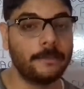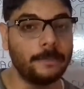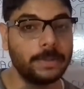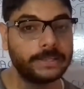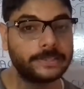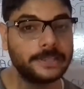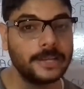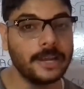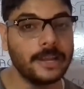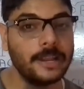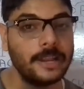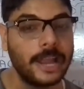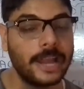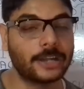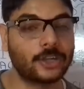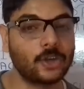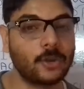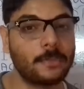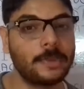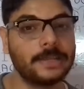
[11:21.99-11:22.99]
Means the
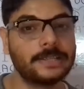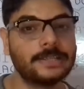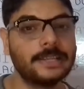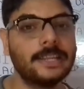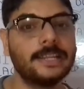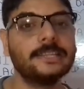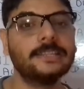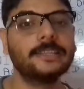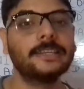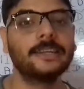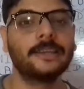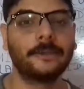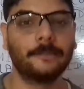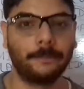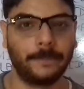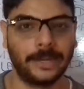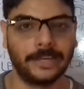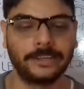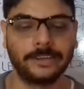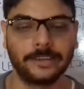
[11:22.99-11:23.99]
lactobacillus
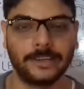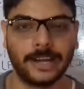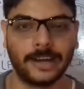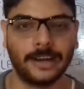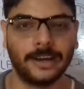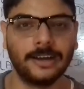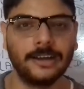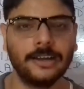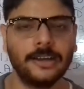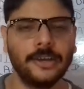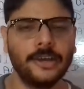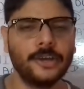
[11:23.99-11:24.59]
bacteria.